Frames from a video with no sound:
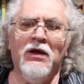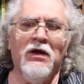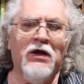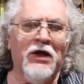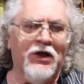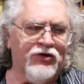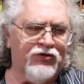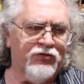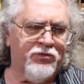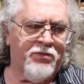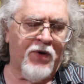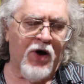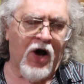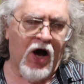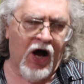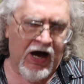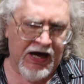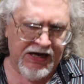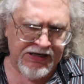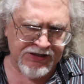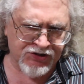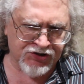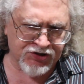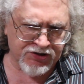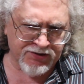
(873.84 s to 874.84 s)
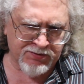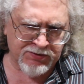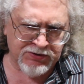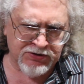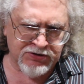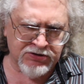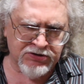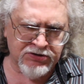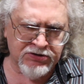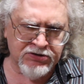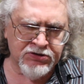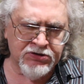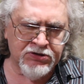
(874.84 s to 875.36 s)
It's
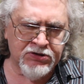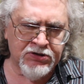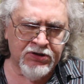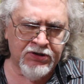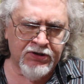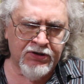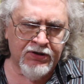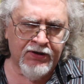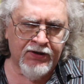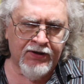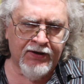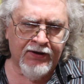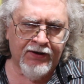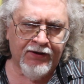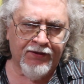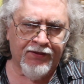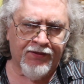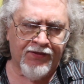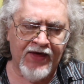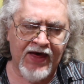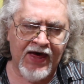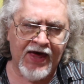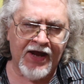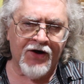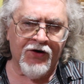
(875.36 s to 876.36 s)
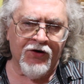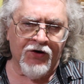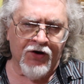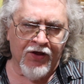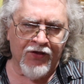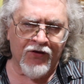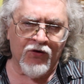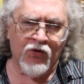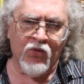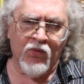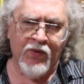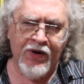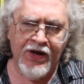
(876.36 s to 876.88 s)
possible that
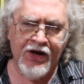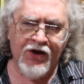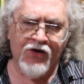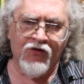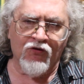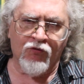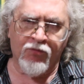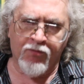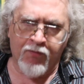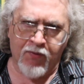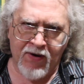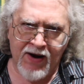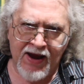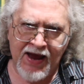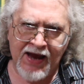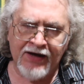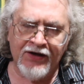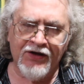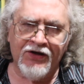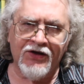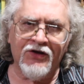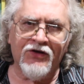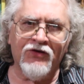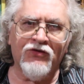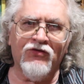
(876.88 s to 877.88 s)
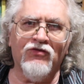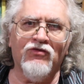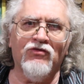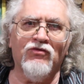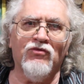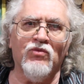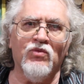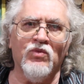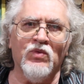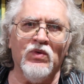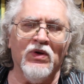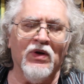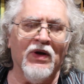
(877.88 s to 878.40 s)
another week of
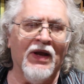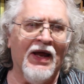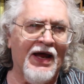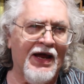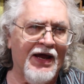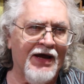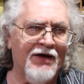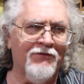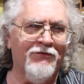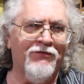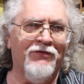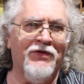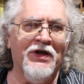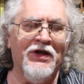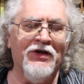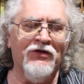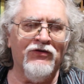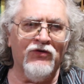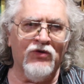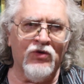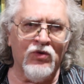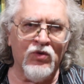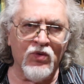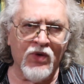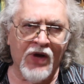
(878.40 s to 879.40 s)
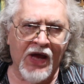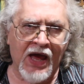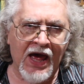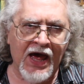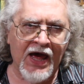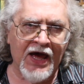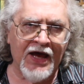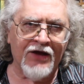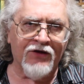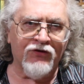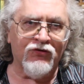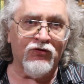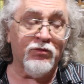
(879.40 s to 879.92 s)
practice will have these new
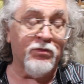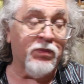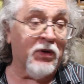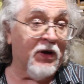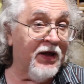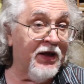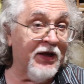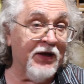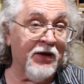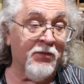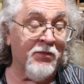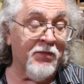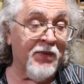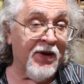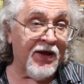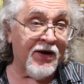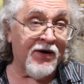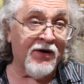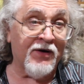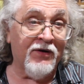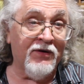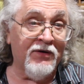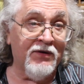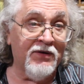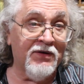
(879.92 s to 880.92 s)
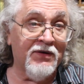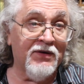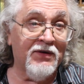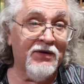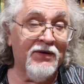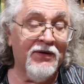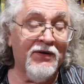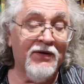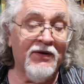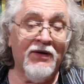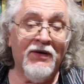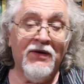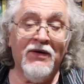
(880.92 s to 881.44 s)
guys playing better.
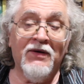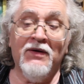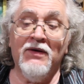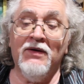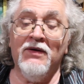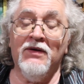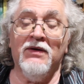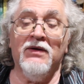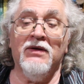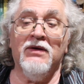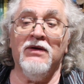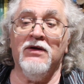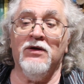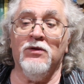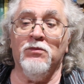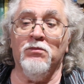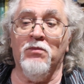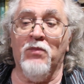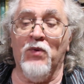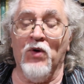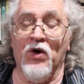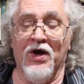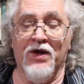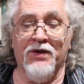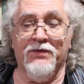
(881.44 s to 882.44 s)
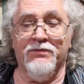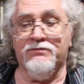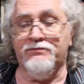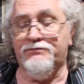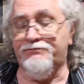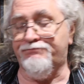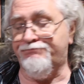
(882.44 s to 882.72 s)
But